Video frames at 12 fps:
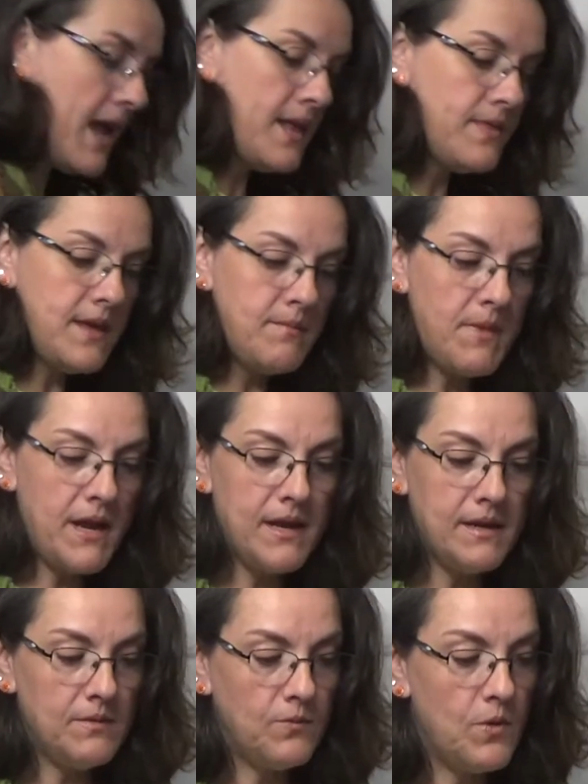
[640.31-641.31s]
And then
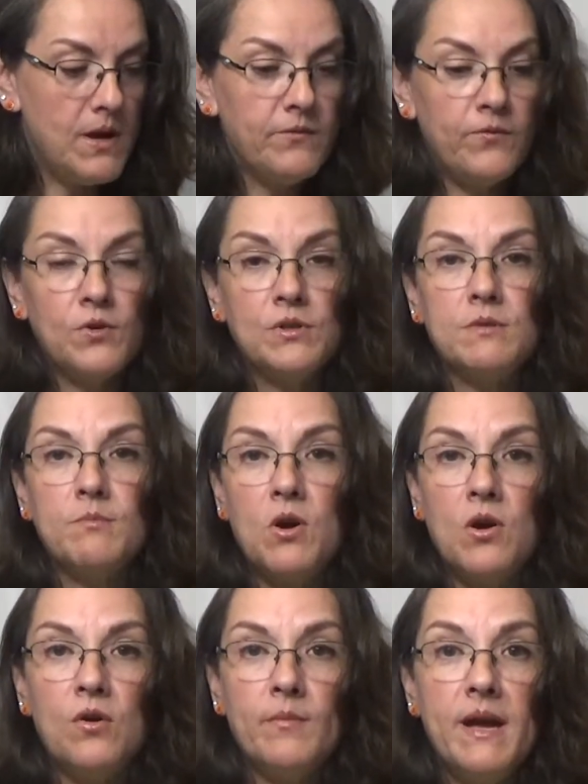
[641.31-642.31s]
my one for
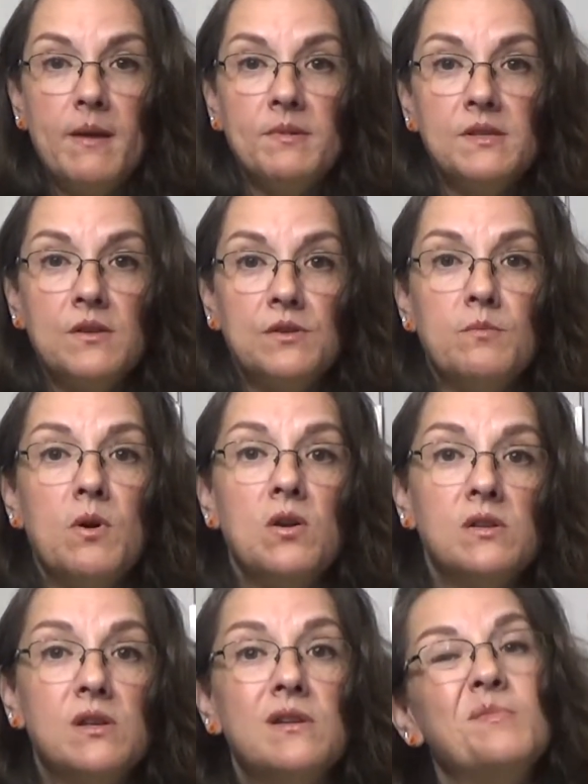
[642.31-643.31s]
tomorrow, my episode tomorrow
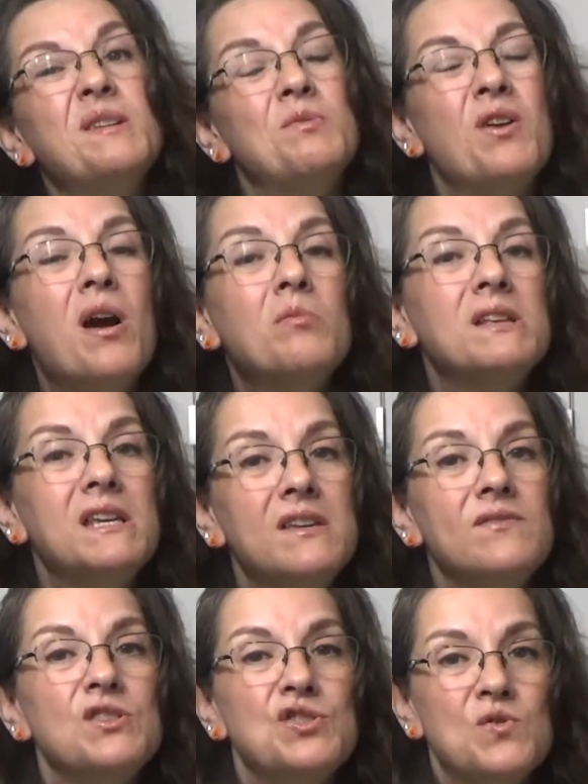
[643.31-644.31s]
is going to be probably
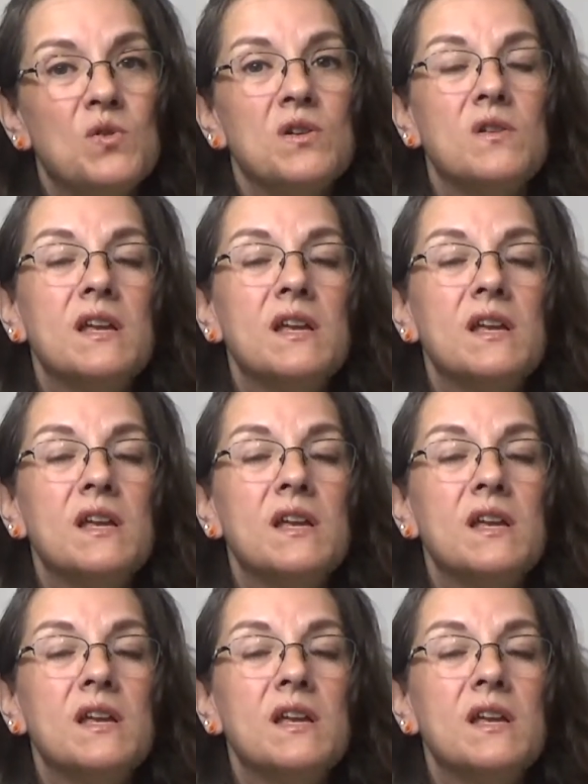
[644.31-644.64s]
even shorter.